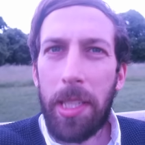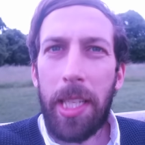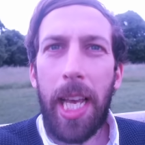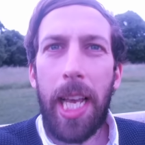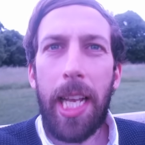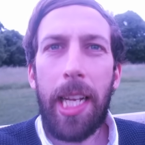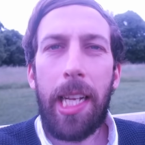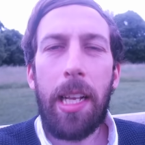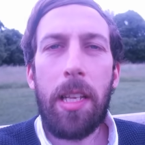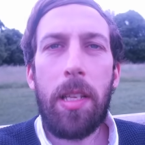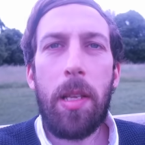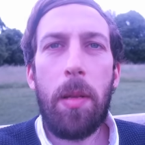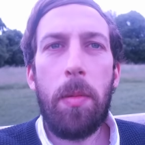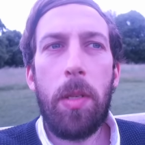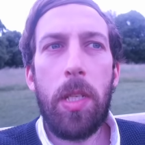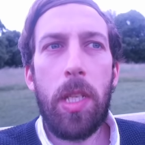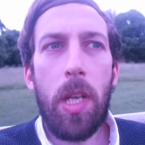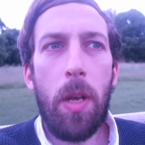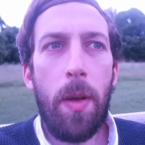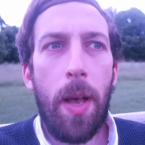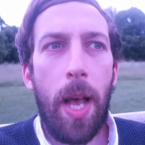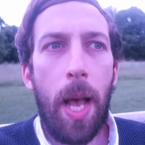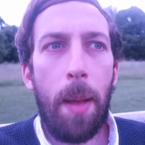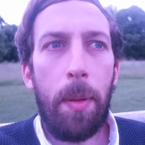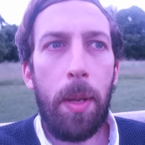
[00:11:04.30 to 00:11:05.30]
scared because I'm
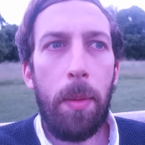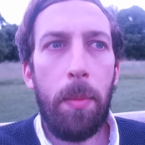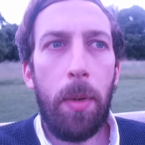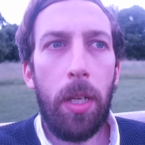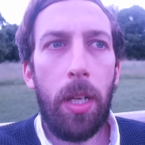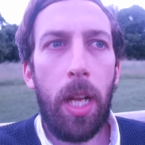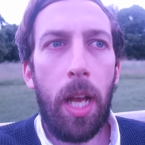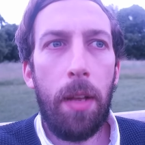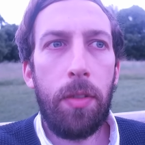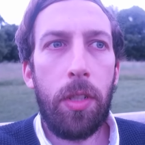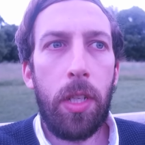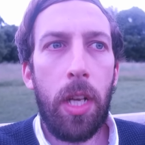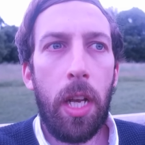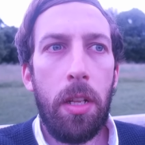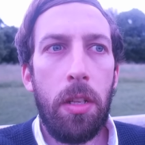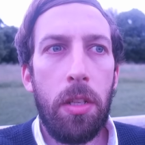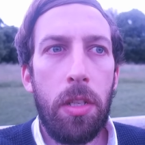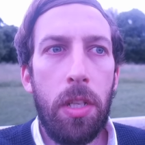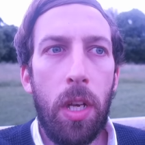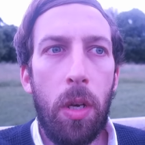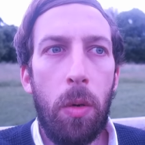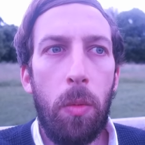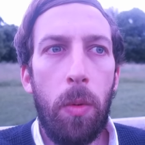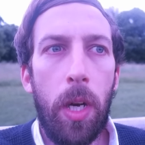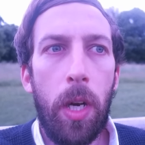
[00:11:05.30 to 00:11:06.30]
so happy, my life's going
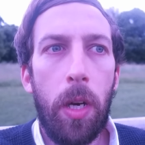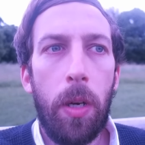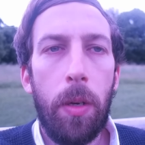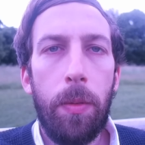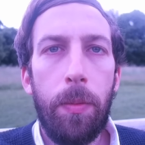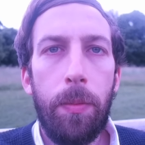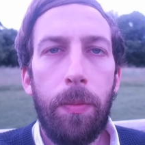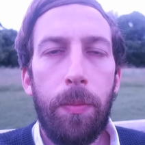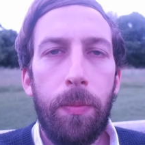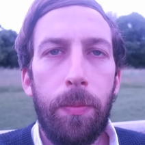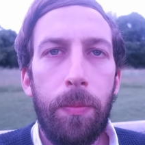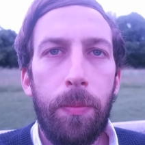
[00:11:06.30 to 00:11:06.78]
so well.